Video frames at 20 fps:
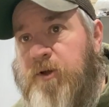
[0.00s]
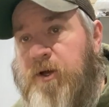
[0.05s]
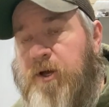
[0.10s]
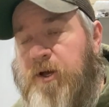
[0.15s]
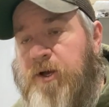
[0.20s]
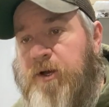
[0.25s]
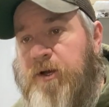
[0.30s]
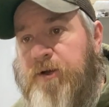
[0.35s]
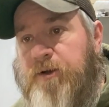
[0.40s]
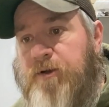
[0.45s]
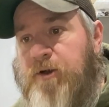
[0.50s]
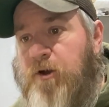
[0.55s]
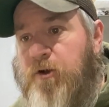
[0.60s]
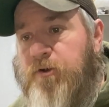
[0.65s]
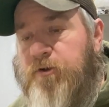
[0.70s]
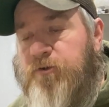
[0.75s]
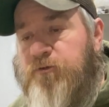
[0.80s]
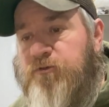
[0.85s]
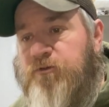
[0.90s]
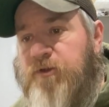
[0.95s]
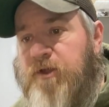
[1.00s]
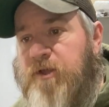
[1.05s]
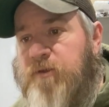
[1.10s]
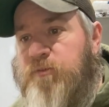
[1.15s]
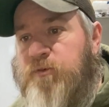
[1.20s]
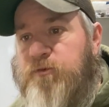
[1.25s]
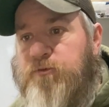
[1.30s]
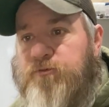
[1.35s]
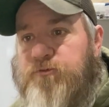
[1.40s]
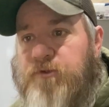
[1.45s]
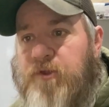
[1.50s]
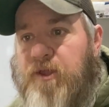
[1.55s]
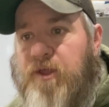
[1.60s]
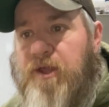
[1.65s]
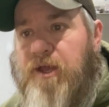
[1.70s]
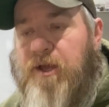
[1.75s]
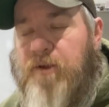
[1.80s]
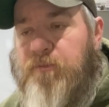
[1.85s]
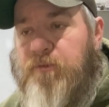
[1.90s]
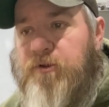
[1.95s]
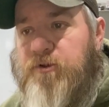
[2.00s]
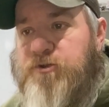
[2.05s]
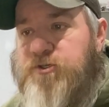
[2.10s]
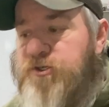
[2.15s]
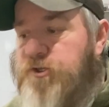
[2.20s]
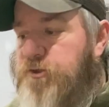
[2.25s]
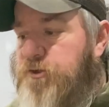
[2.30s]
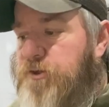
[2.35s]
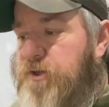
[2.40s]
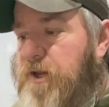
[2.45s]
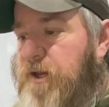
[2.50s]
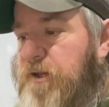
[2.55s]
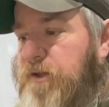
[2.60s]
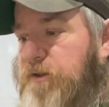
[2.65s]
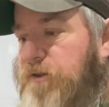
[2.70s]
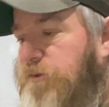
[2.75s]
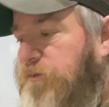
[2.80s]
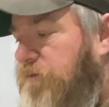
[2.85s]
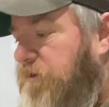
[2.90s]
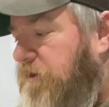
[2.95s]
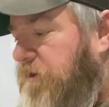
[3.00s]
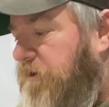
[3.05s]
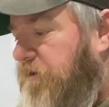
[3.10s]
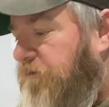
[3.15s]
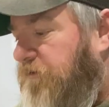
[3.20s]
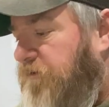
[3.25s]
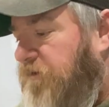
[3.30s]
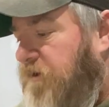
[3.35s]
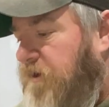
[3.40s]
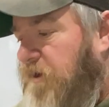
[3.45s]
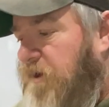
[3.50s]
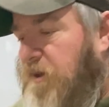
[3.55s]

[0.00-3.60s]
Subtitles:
all your staples. I'm gonna show you how to do this.